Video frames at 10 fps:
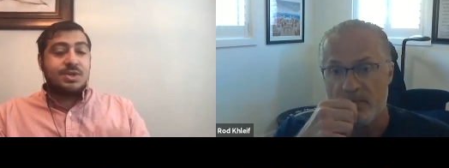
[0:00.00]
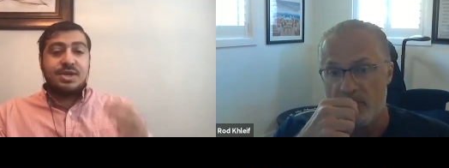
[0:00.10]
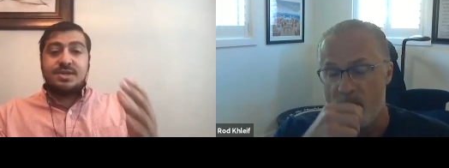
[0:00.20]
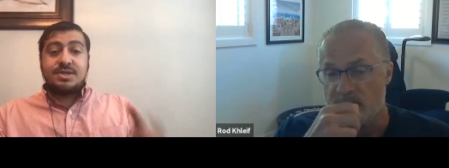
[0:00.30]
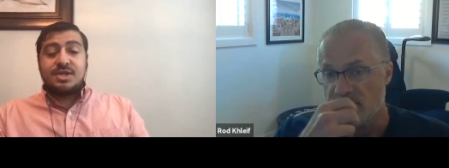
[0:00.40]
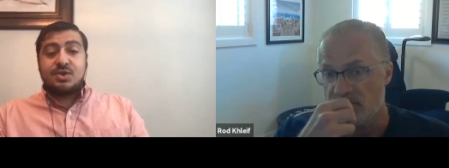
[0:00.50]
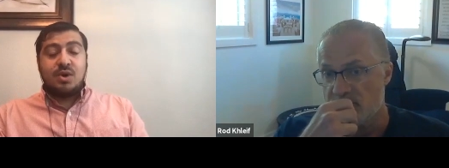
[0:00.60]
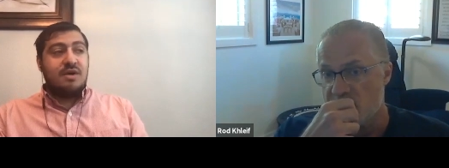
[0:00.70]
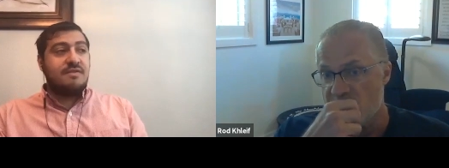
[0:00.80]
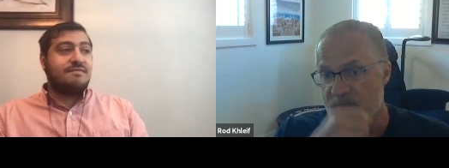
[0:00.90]
Speaker 1: the
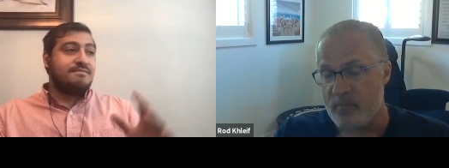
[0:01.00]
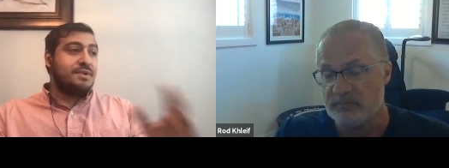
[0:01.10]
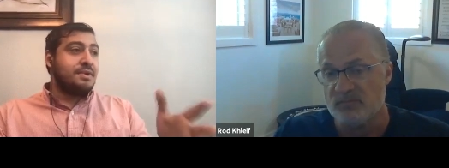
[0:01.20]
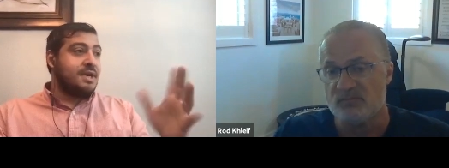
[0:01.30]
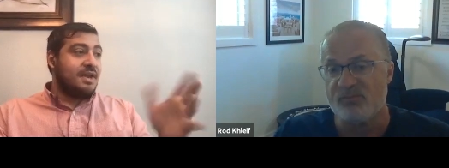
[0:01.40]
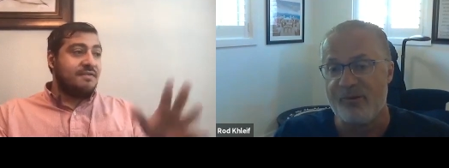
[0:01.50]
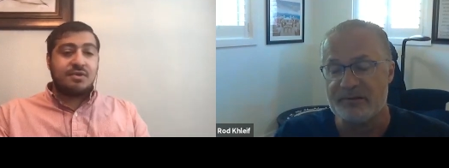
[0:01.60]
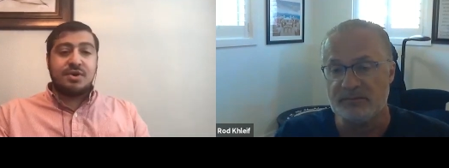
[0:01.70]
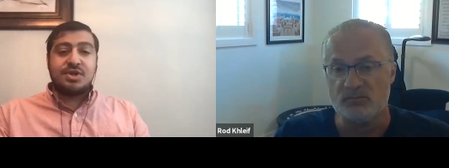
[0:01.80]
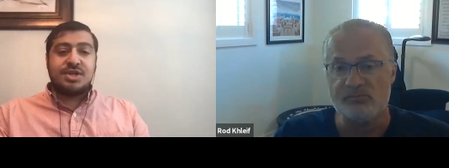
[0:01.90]
T12, you kind of
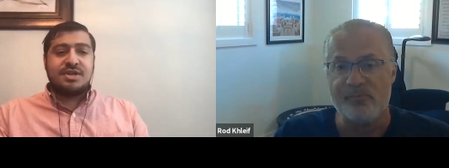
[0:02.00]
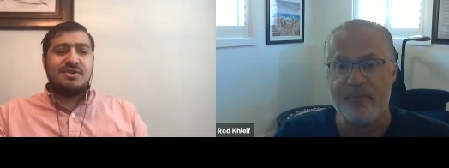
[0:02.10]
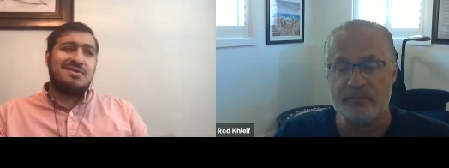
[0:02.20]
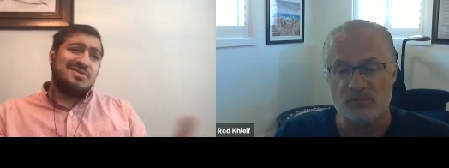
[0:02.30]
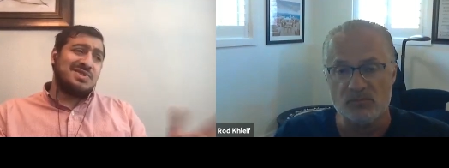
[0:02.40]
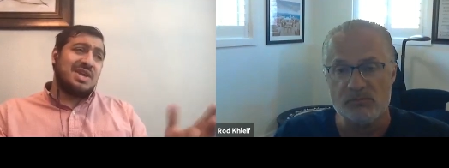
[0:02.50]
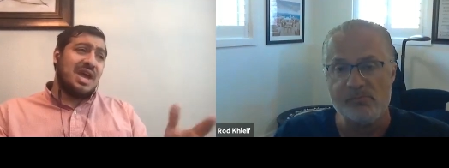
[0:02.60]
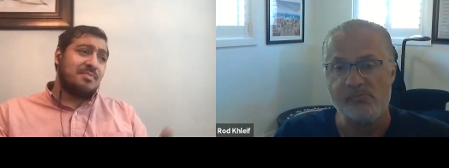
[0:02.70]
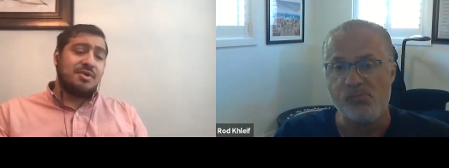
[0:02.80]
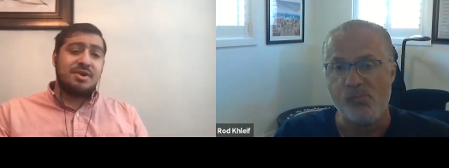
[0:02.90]
crunch in, oh, this cap
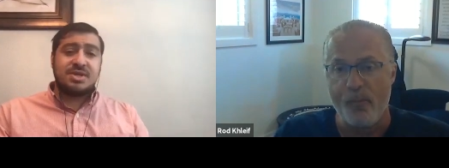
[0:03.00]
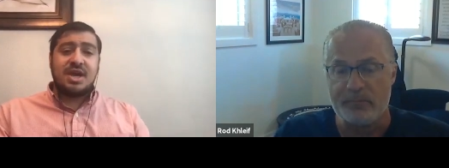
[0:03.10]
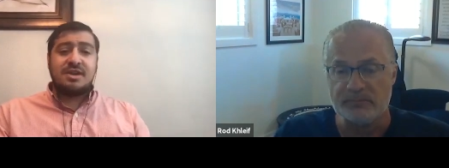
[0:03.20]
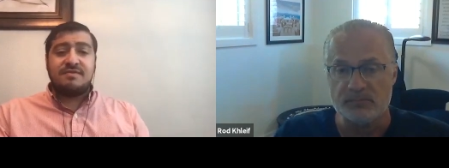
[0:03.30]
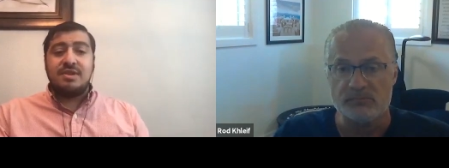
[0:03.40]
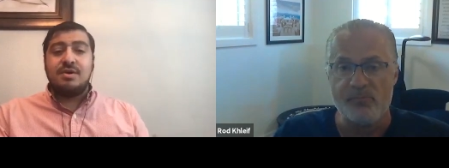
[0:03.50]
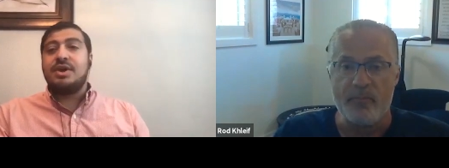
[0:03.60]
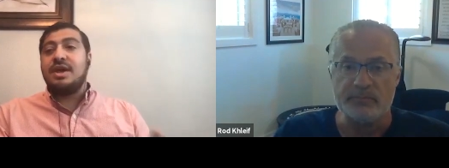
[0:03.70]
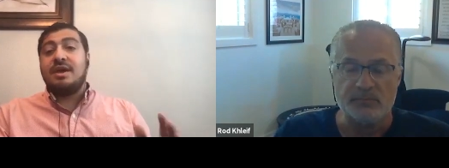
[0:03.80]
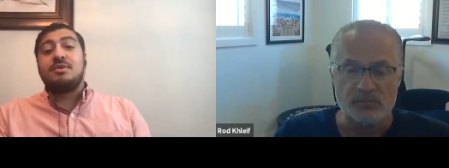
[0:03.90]
rate is kind of low. Okay,
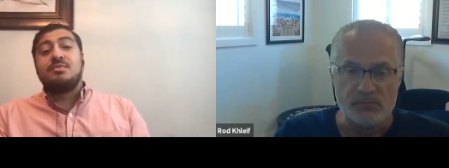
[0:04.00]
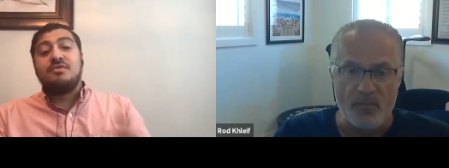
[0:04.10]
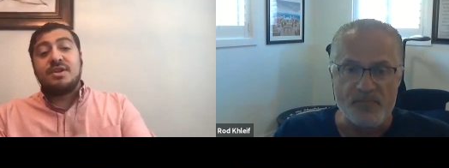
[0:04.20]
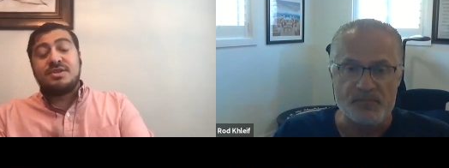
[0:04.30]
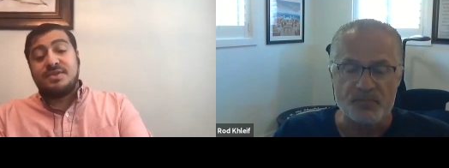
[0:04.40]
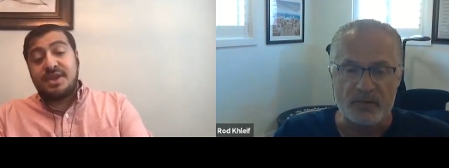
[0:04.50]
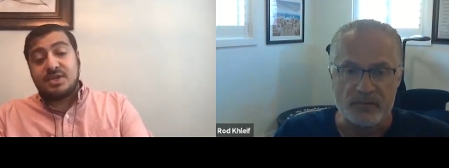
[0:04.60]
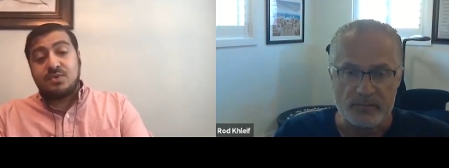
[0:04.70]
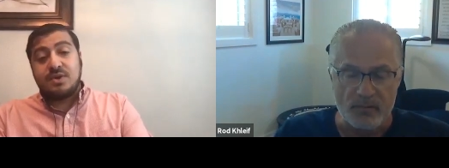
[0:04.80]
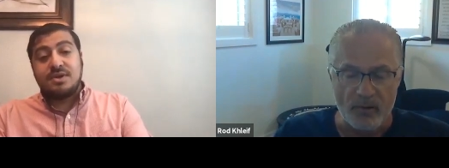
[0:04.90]
I'm going to move on to the next
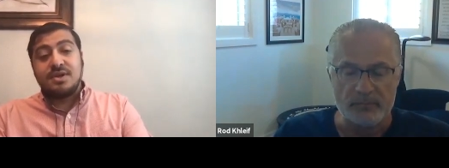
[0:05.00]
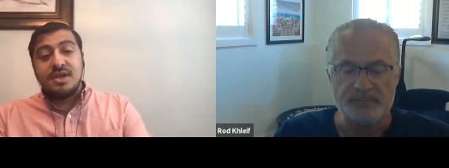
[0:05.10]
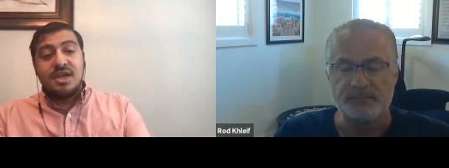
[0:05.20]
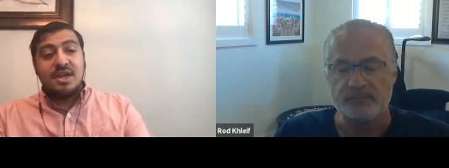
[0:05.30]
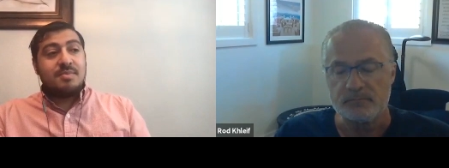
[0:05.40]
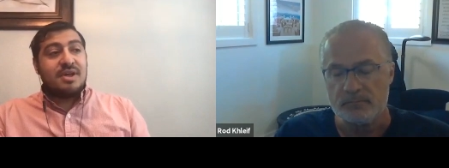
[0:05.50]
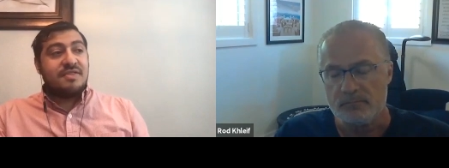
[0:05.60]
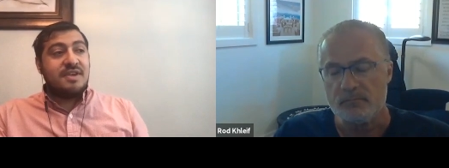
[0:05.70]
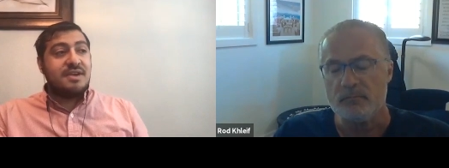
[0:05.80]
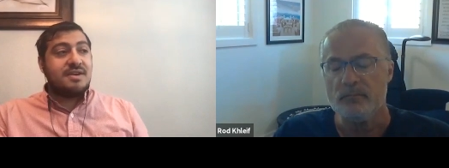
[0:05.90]
one. But I
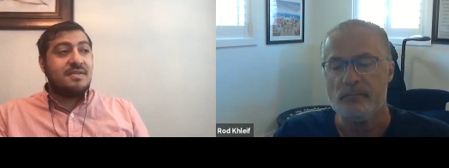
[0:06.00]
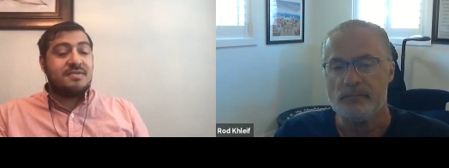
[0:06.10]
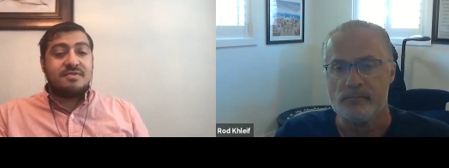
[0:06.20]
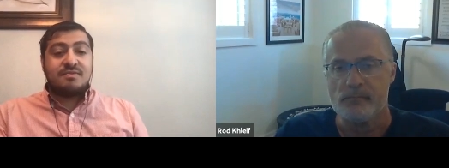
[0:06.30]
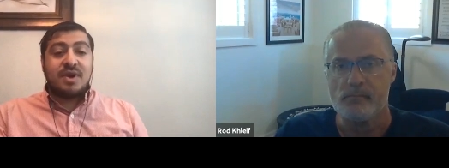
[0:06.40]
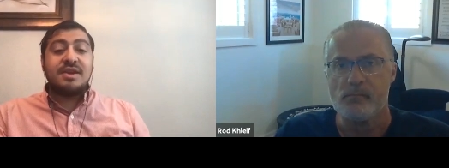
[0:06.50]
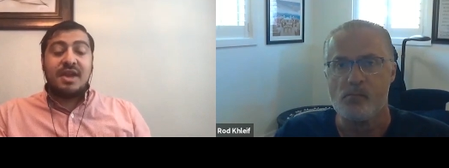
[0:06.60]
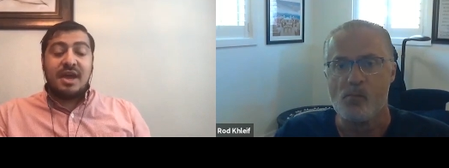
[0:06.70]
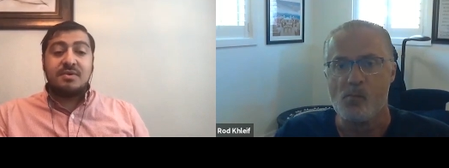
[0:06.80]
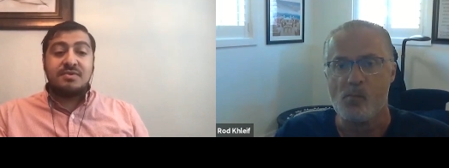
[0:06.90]
think right
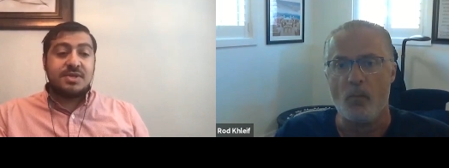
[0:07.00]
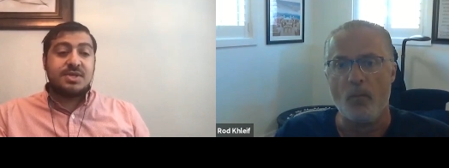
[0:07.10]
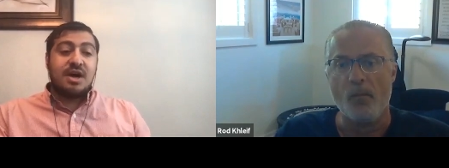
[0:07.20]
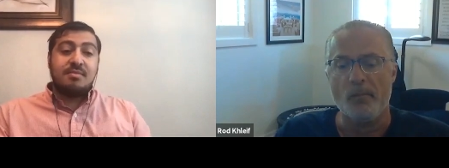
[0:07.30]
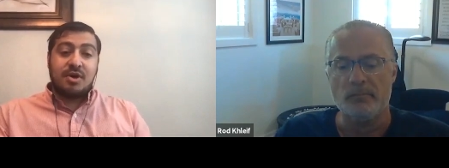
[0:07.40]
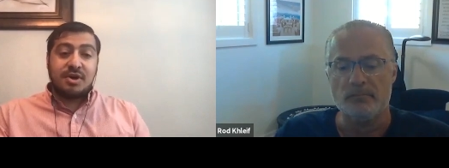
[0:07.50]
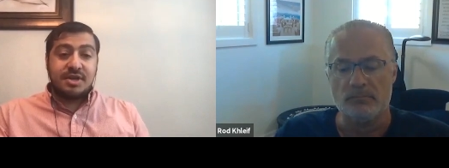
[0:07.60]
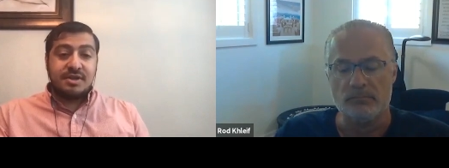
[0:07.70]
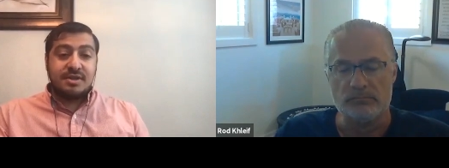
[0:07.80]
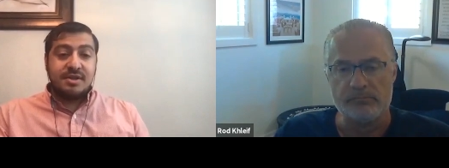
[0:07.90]
now in this hot
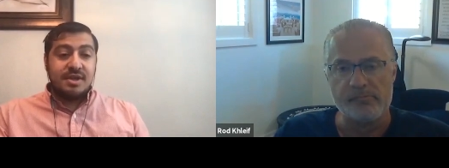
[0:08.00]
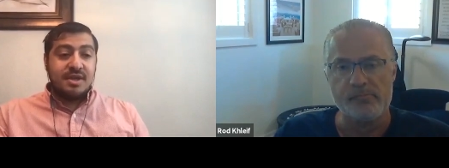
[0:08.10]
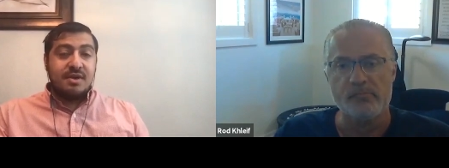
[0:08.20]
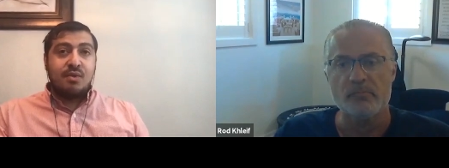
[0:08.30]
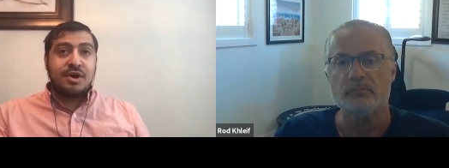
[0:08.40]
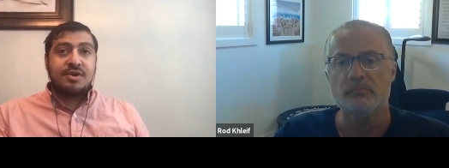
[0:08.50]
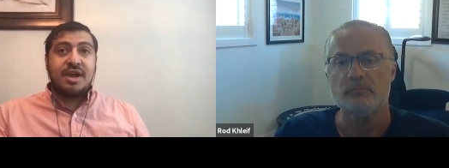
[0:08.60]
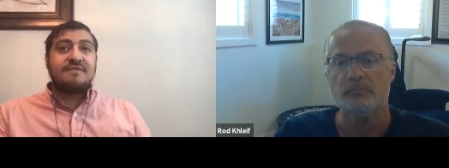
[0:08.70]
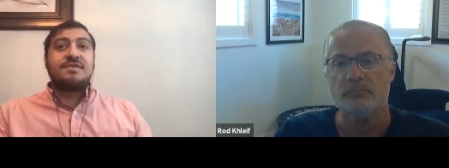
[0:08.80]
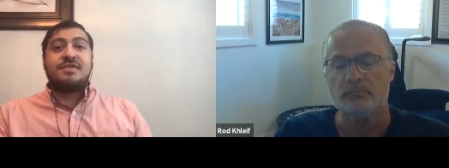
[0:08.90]
market, where
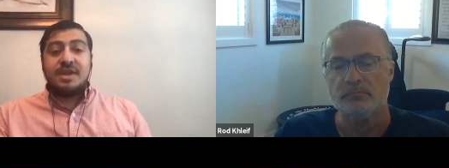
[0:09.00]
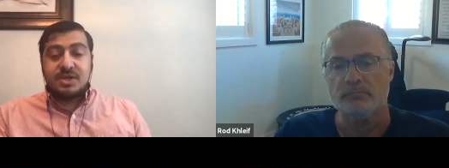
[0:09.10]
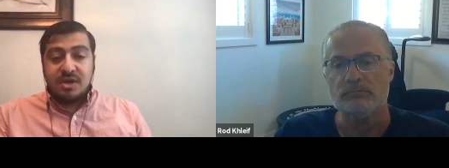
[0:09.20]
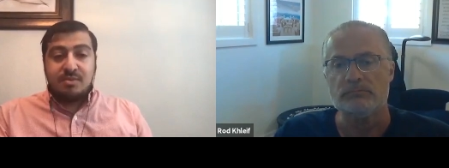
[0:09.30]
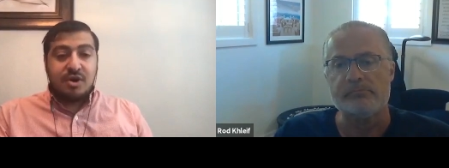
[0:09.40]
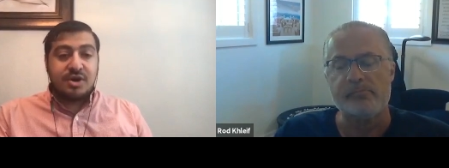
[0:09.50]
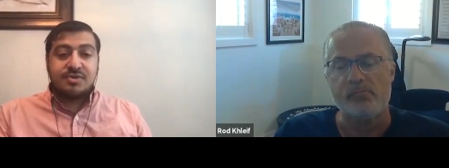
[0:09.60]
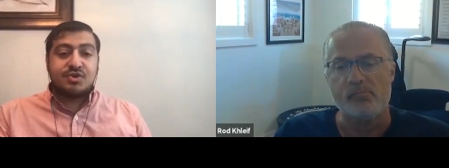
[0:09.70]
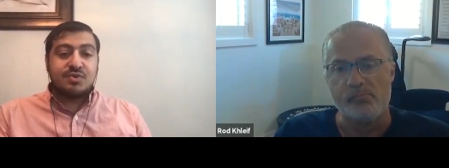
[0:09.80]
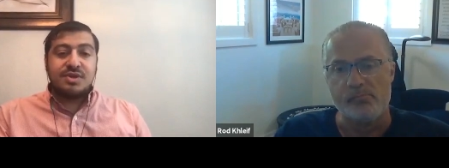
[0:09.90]
everything is on market there's
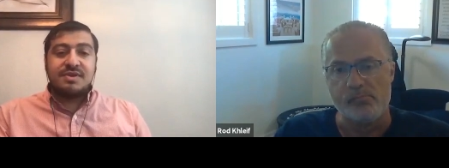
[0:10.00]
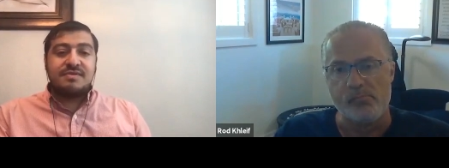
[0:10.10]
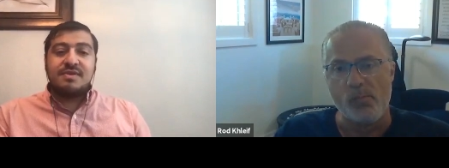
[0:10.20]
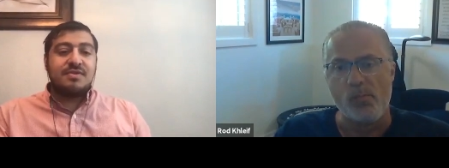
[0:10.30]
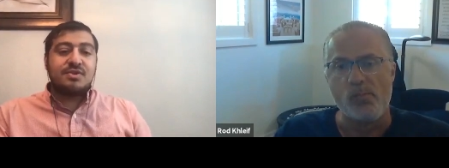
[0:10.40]
really there's no